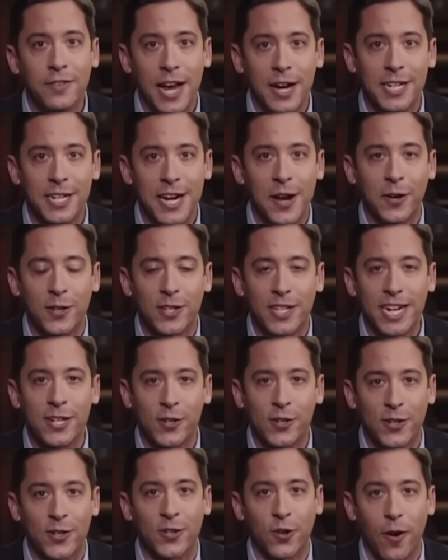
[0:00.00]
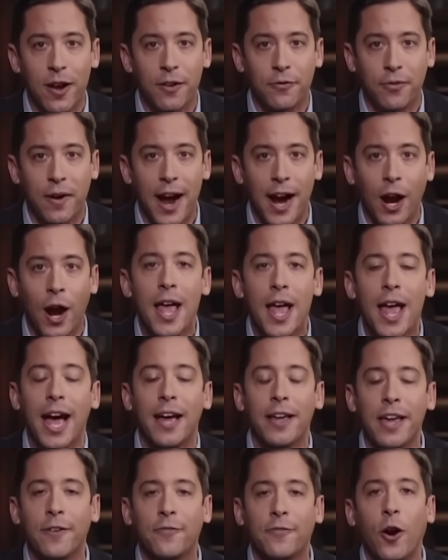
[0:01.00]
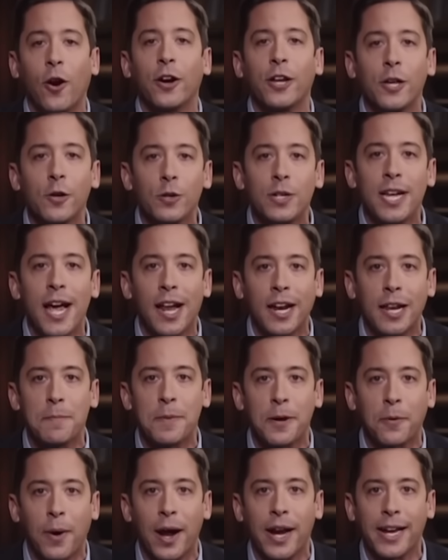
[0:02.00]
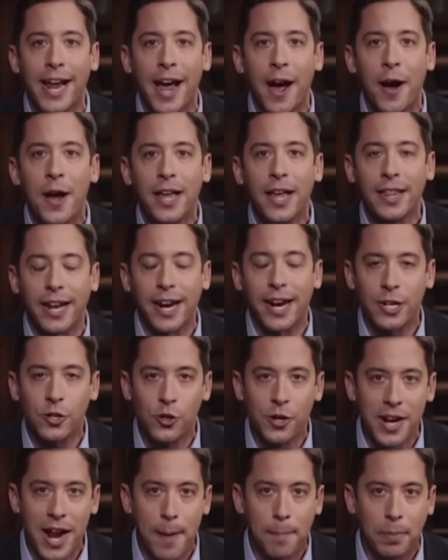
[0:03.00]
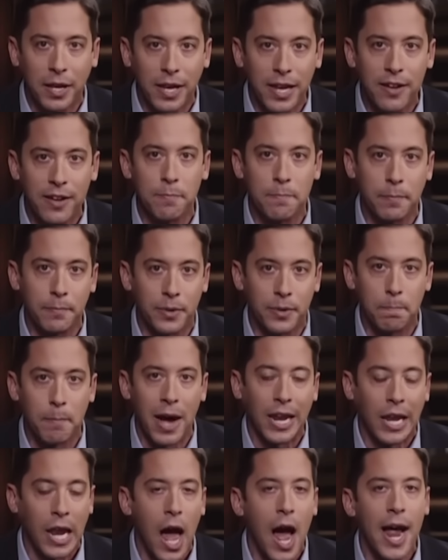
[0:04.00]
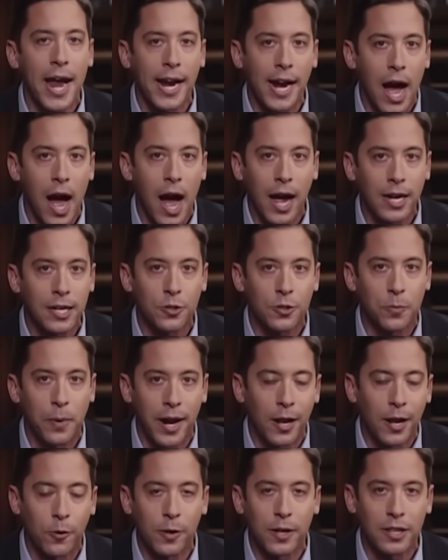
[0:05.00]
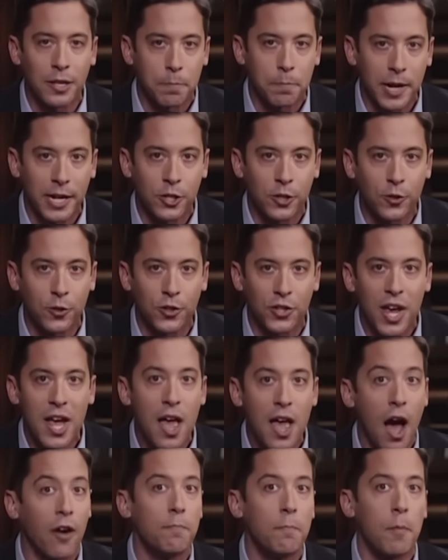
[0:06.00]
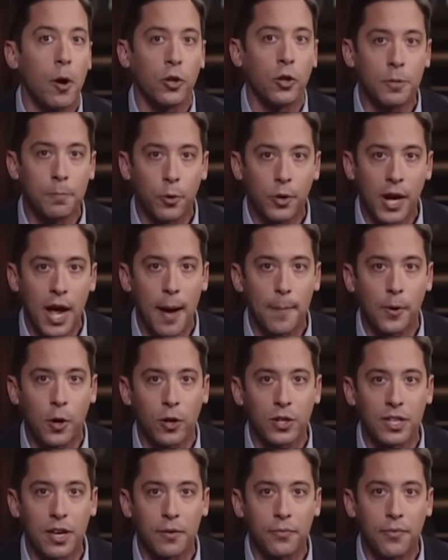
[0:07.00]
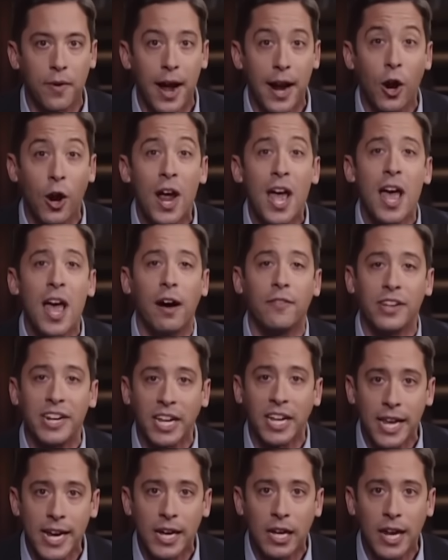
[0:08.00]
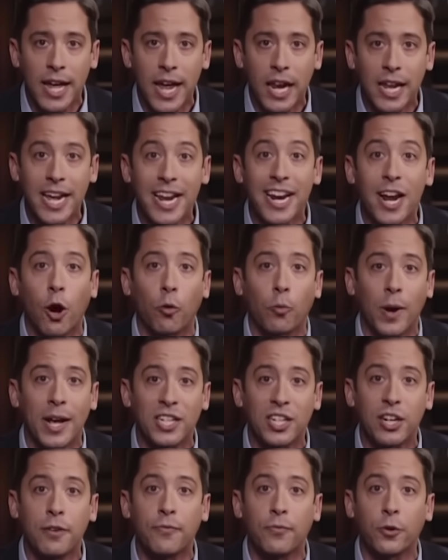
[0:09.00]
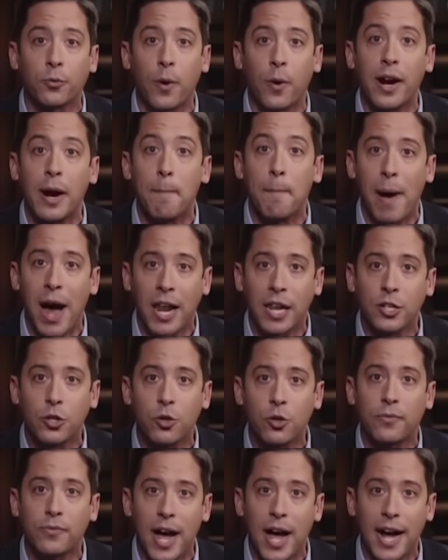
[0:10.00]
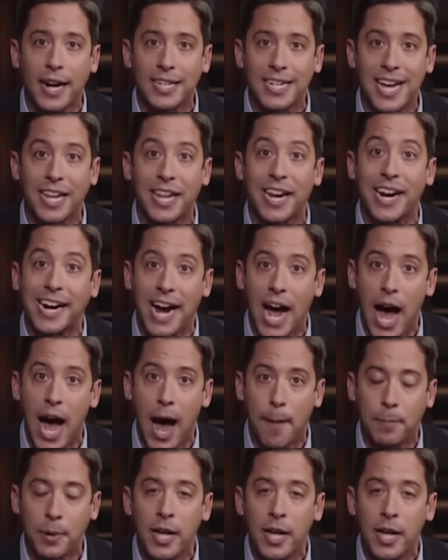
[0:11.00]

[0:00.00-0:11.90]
downtown Los Angeles are on fire. Are you telling me right now that I should not believe my lying eyes when I look at the pictures of multiple cop cars on fire, of an illegal alien arrested for throwing a Molotov cocktail at a cop,